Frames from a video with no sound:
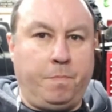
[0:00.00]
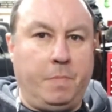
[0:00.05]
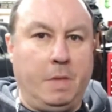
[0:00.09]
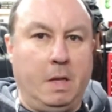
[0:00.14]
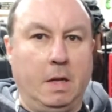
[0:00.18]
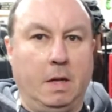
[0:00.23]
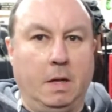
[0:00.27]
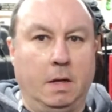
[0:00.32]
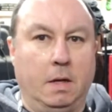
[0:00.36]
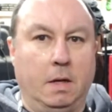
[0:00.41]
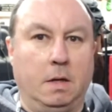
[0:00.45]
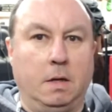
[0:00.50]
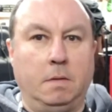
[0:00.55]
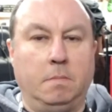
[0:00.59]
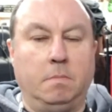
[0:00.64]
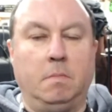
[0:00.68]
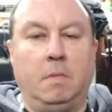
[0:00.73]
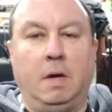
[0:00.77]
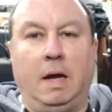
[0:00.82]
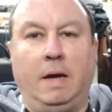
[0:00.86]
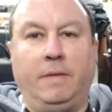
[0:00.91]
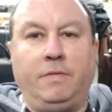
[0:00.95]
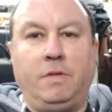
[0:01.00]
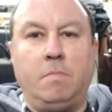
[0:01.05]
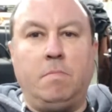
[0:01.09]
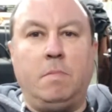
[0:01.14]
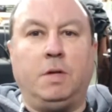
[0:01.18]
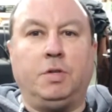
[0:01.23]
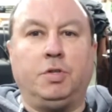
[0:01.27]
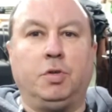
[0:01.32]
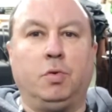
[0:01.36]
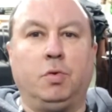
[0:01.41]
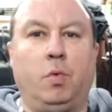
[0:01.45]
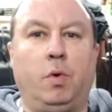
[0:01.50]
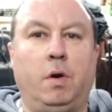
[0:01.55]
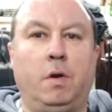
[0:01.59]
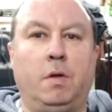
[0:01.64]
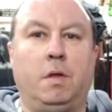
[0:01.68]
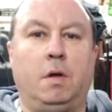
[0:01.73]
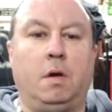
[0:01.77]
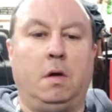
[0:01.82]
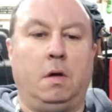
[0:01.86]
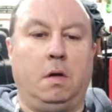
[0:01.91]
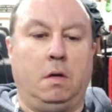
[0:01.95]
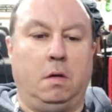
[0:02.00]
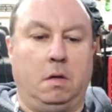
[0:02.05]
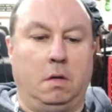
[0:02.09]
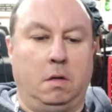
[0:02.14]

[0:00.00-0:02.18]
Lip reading: I have to measure where the